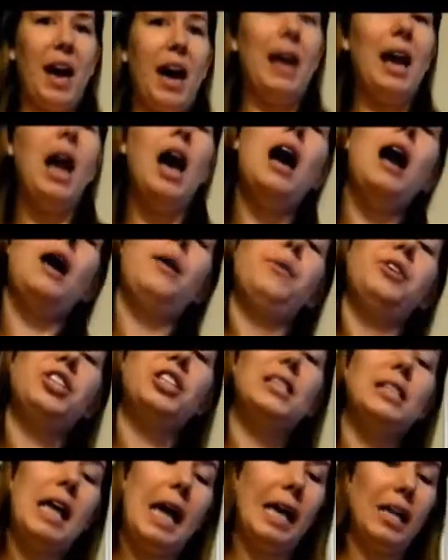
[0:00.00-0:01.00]
that, I would
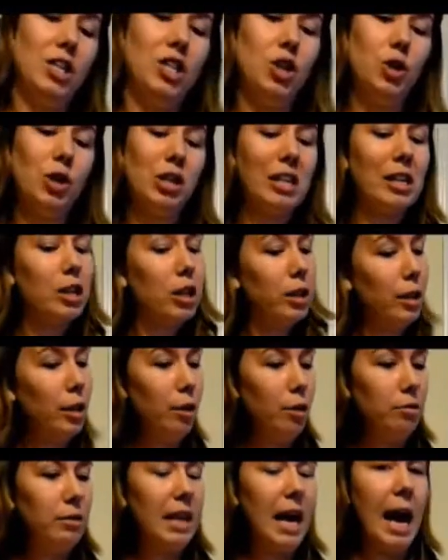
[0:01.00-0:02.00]
just like to
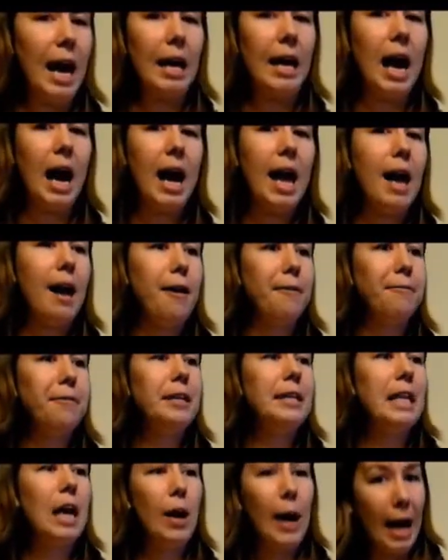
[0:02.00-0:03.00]
conclude that I
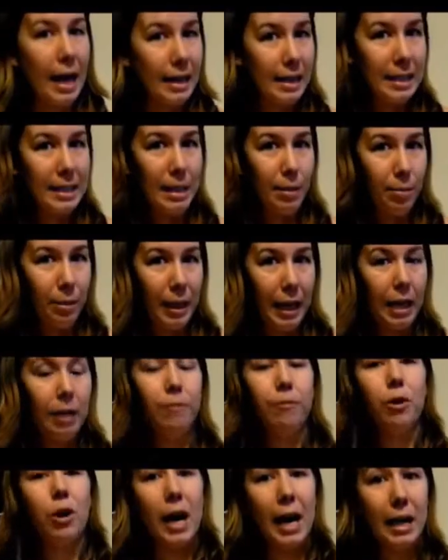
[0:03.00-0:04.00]
have now had this
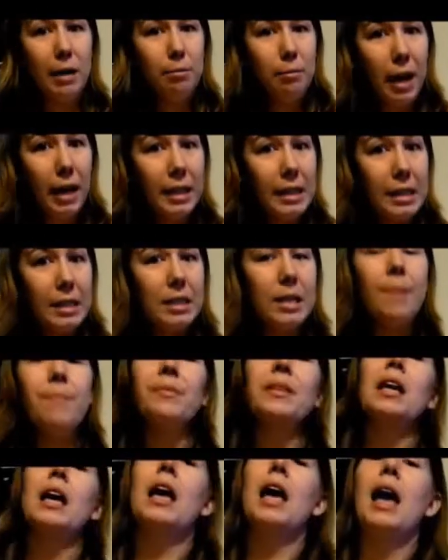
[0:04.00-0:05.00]
implant for 8 months.
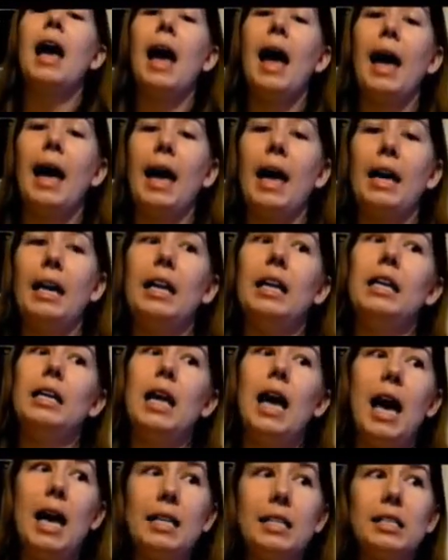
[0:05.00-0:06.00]
And
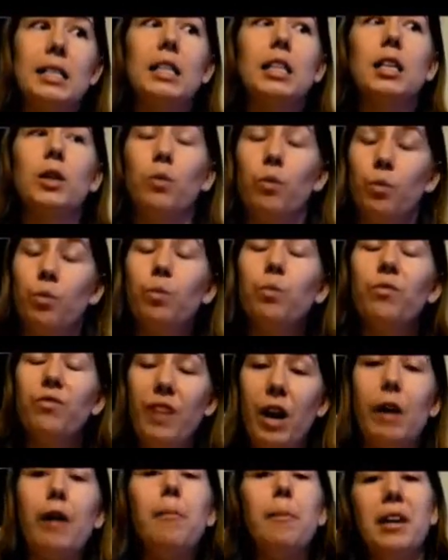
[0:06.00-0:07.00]
it has
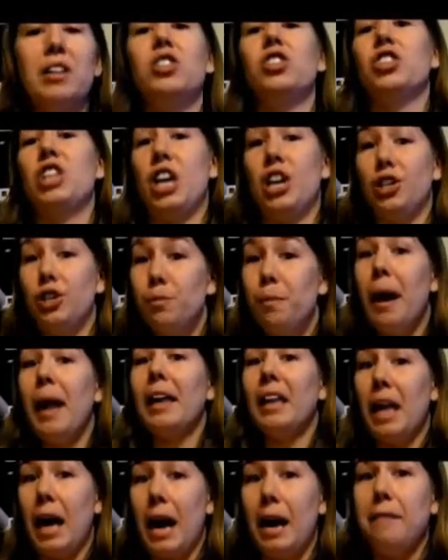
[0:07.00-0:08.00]
very much changed my
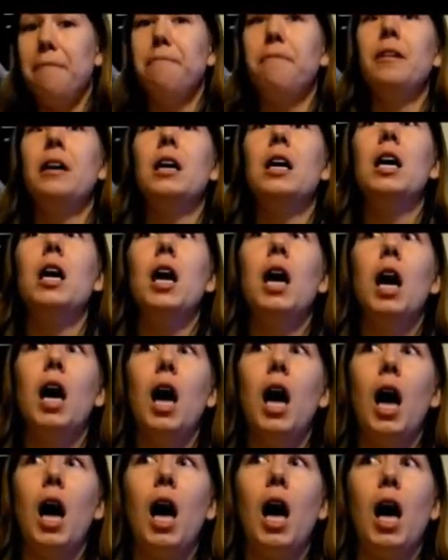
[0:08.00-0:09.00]
life.
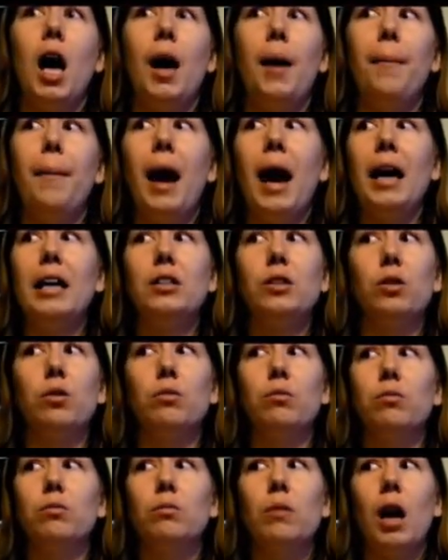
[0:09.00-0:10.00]
I
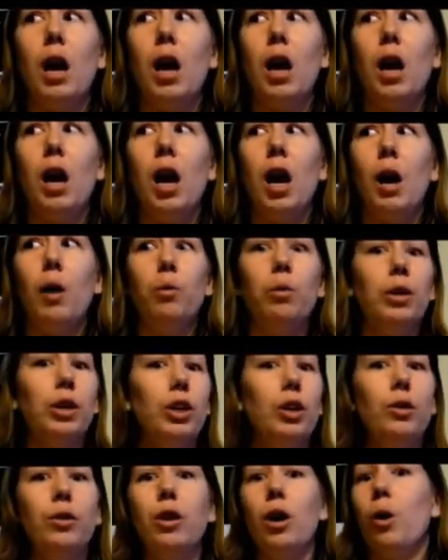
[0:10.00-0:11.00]

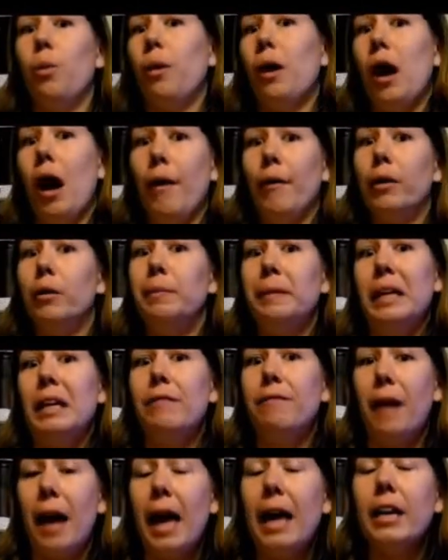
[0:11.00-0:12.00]
really don't know where I would be
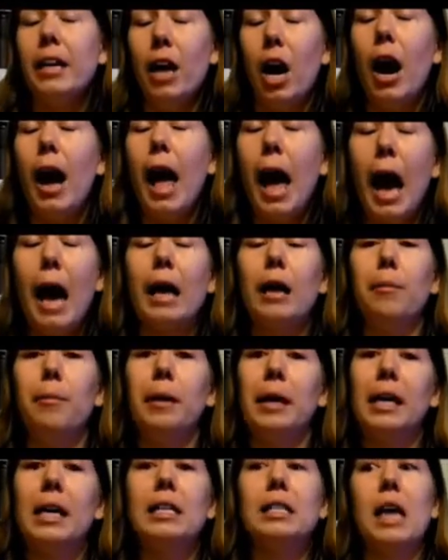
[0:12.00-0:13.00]
if I had not had it,
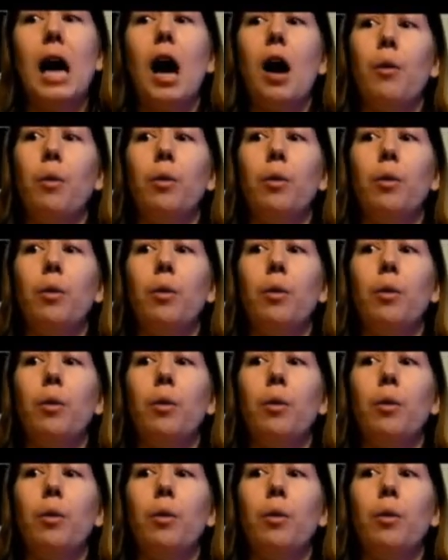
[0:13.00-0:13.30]
because